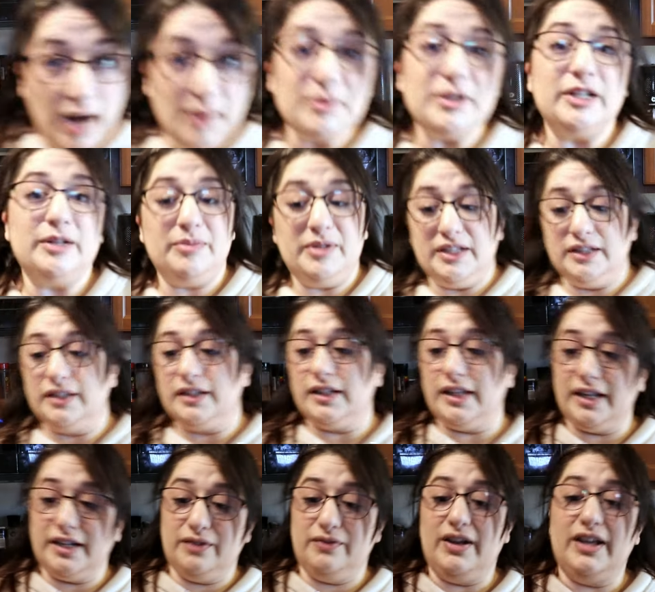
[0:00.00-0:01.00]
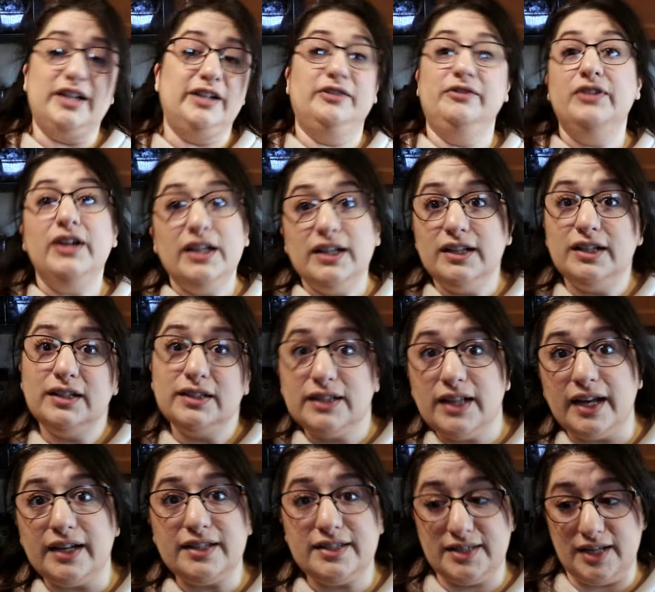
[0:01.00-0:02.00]
I'm gonna be a little innovative,
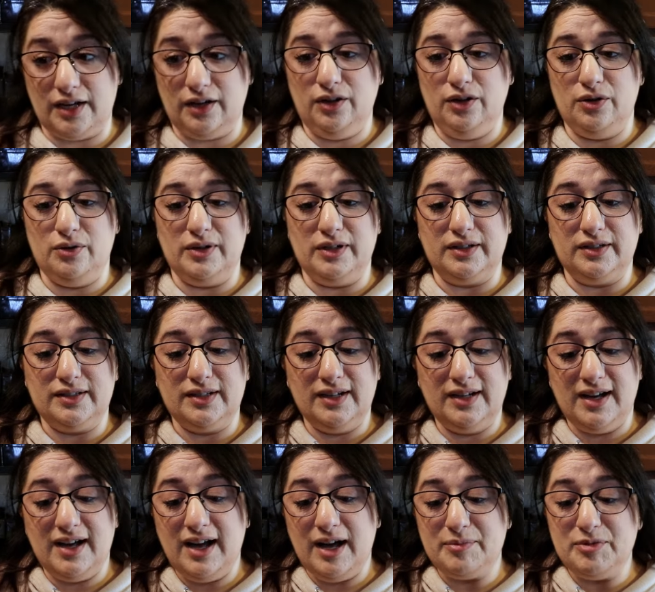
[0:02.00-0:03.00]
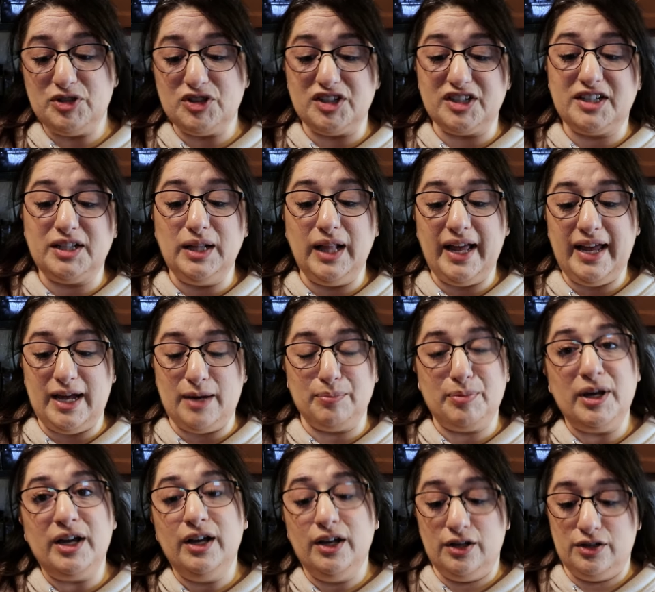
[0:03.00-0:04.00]
like Senku is. I'm using a clamp
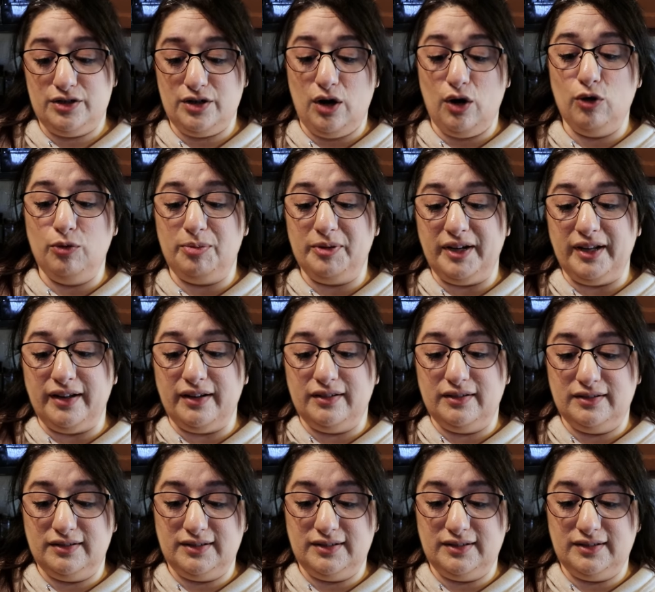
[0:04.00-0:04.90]
to open it.